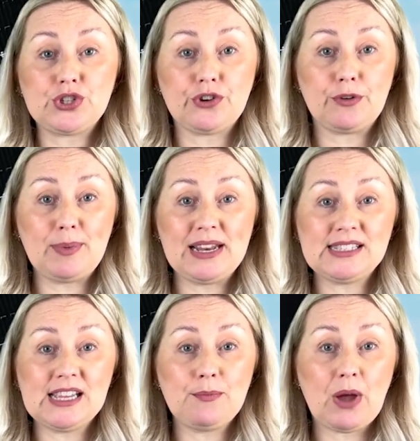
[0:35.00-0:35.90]

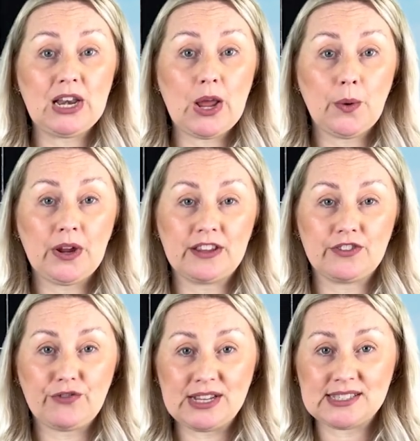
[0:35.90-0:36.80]
durability by lowering
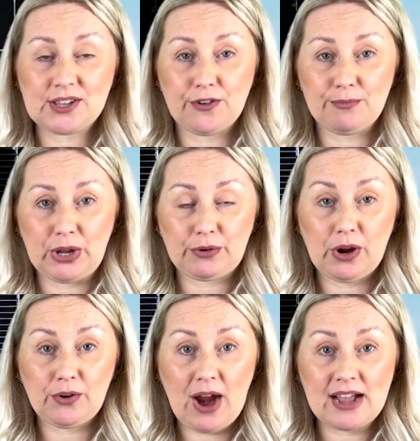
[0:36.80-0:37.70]
the risk of
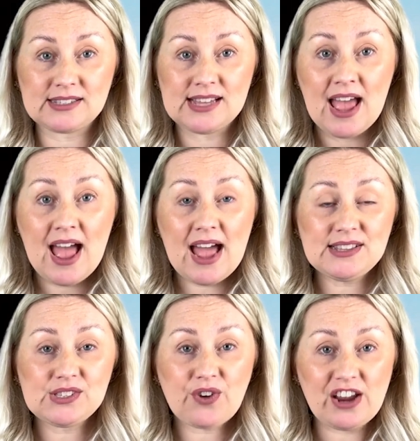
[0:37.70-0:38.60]
micro cracks
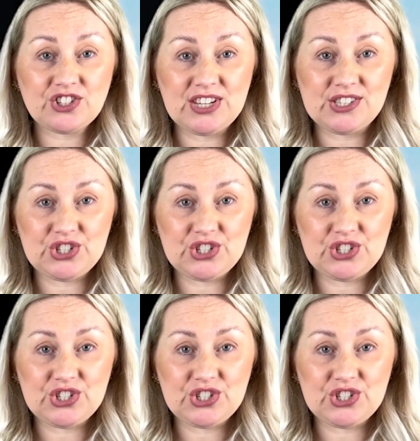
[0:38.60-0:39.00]
and scratches